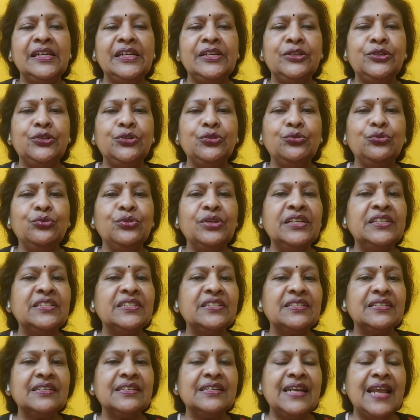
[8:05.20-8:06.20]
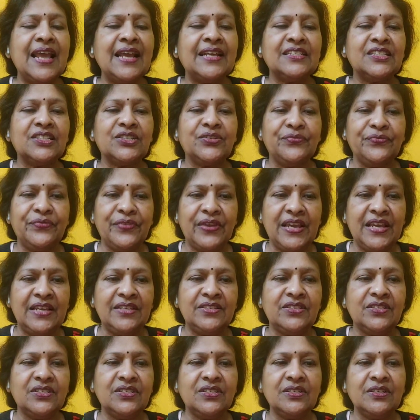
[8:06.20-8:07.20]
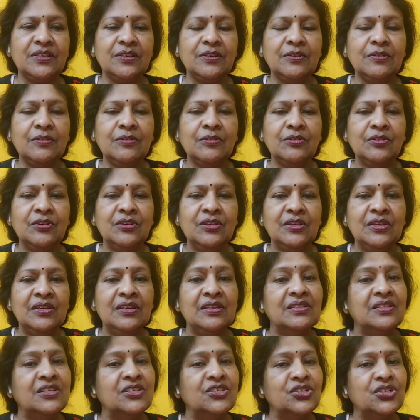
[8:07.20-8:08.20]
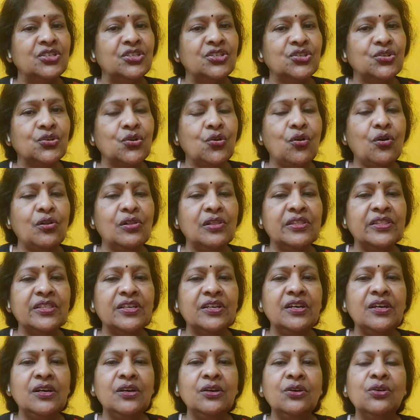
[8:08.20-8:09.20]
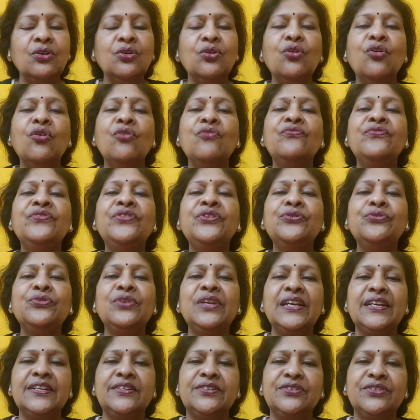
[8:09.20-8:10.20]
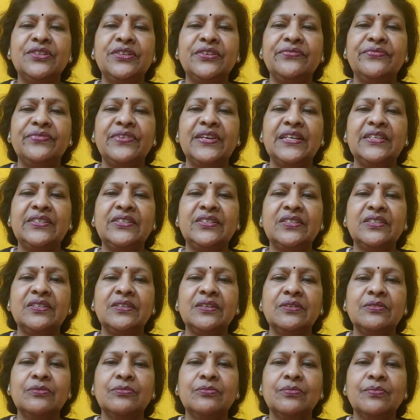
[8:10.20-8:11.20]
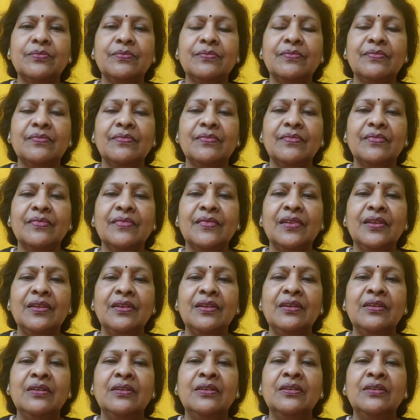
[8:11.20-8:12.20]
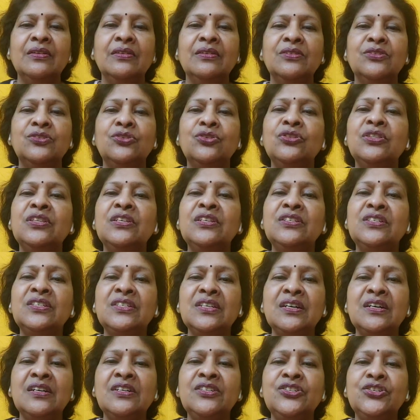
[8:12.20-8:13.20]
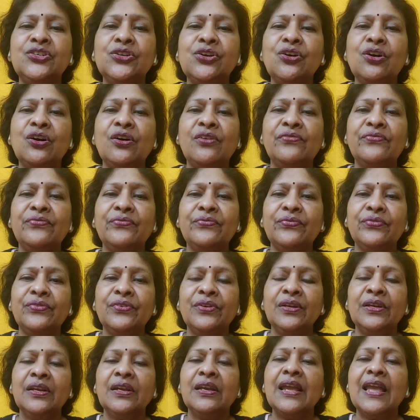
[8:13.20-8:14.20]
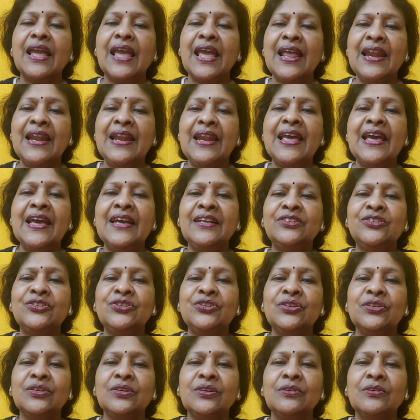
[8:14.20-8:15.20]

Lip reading: into its next phase. This is called the ovulatory phase. So the surge of LH